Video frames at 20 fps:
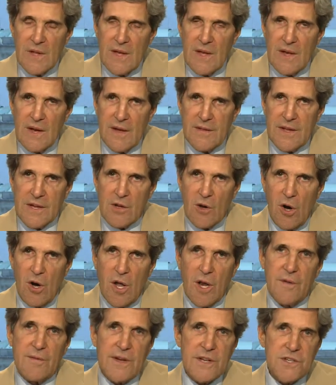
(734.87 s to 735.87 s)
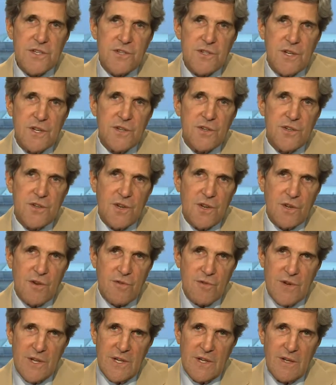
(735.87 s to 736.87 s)
I think all of us should
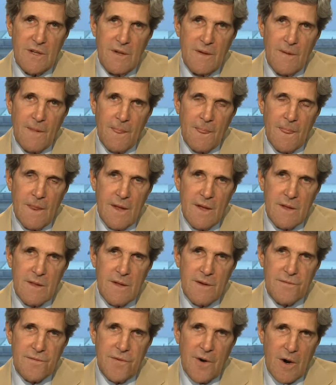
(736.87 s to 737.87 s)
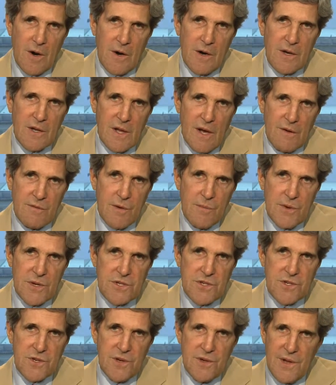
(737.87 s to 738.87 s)
agree that foreign
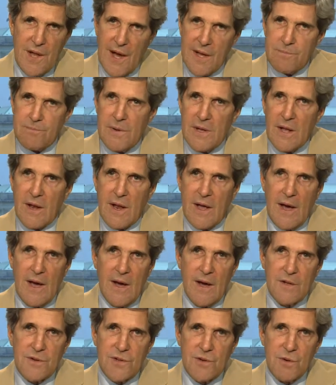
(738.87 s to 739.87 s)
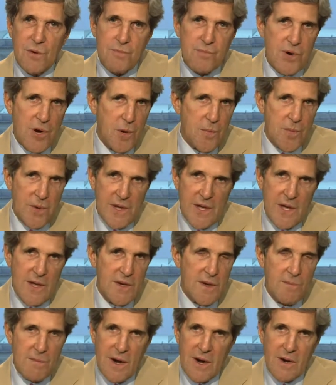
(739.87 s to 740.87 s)
governments should not be allowed to
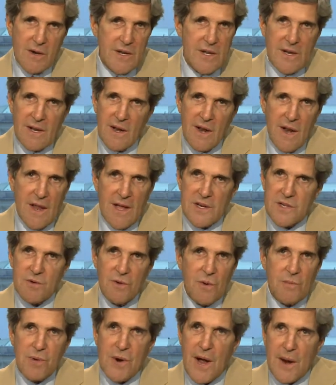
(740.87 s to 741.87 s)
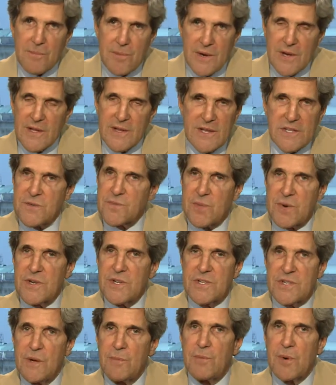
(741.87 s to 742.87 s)
appropriate American intellectual property. That's a pretty
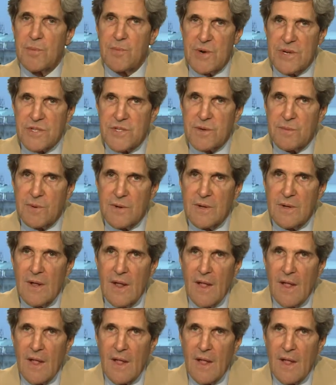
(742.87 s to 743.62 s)
simple principle.